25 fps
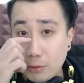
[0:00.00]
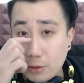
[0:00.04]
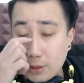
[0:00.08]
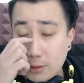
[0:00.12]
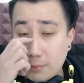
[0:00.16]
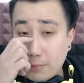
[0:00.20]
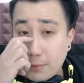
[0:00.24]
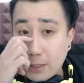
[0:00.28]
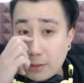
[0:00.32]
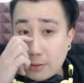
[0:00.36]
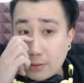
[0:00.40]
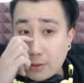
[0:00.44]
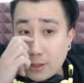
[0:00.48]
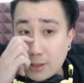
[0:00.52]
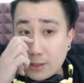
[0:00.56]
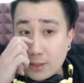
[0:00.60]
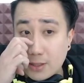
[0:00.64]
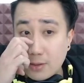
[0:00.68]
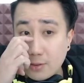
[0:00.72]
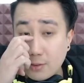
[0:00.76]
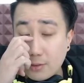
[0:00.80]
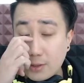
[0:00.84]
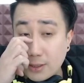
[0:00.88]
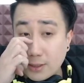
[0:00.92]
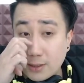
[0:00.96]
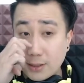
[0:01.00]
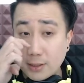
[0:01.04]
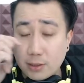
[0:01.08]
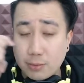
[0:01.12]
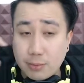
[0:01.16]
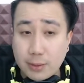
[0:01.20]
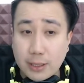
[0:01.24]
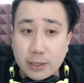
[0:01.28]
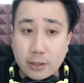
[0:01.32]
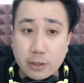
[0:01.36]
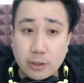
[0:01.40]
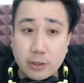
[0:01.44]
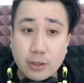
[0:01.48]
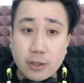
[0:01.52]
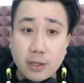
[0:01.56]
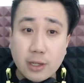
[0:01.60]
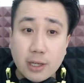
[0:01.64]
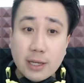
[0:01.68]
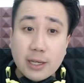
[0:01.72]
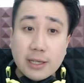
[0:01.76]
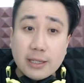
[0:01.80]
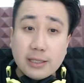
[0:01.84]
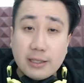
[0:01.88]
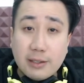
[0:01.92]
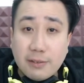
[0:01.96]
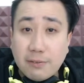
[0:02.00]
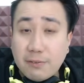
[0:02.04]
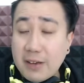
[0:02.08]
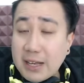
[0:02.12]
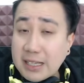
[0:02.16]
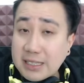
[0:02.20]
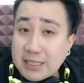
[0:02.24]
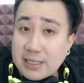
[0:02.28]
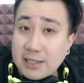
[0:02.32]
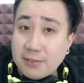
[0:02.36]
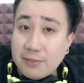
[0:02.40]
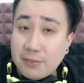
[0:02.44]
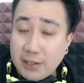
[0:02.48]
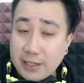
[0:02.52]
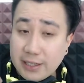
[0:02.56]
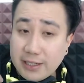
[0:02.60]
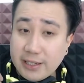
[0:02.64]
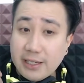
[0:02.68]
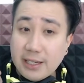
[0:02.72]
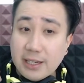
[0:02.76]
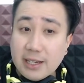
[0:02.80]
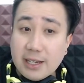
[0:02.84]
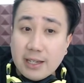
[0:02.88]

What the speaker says: battle cards. So this is really good. Defensively,